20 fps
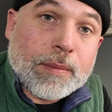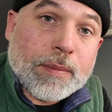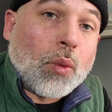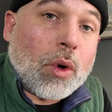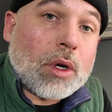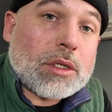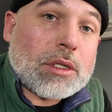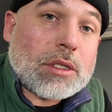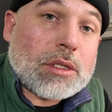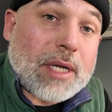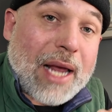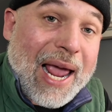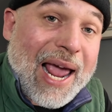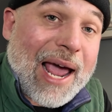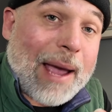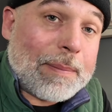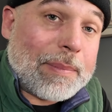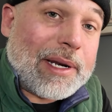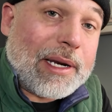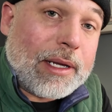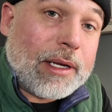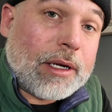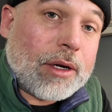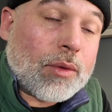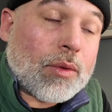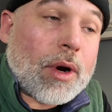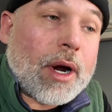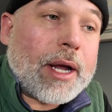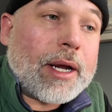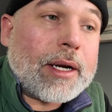What's happening
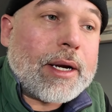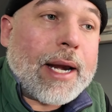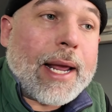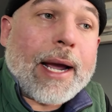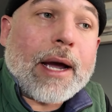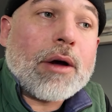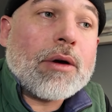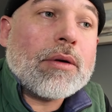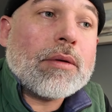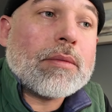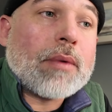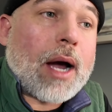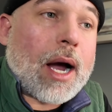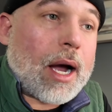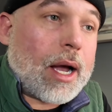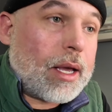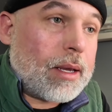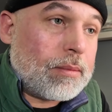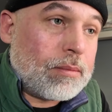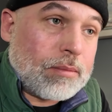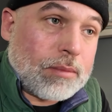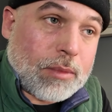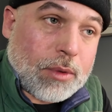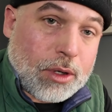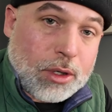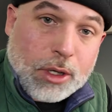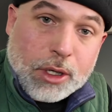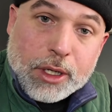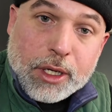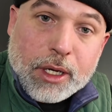right now? I'm
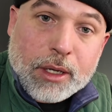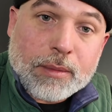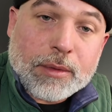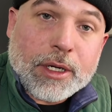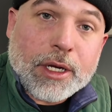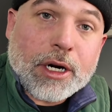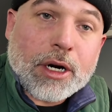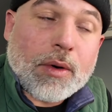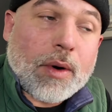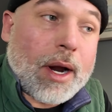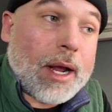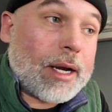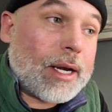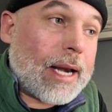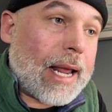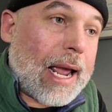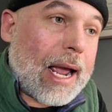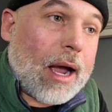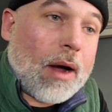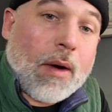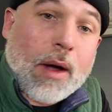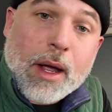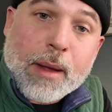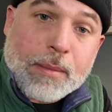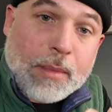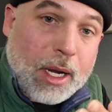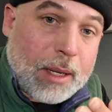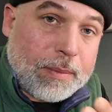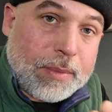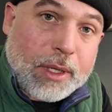cooking dinner right now.
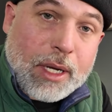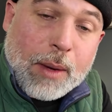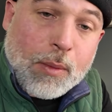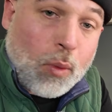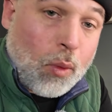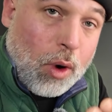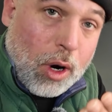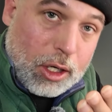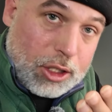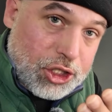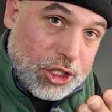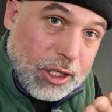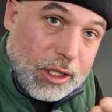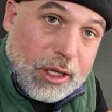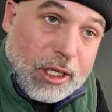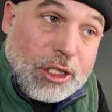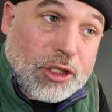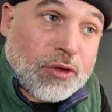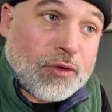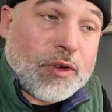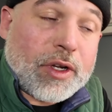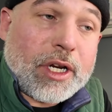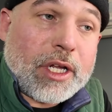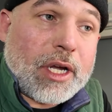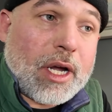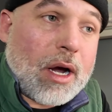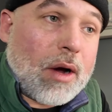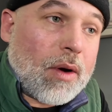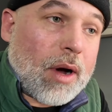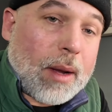I'm watching this video.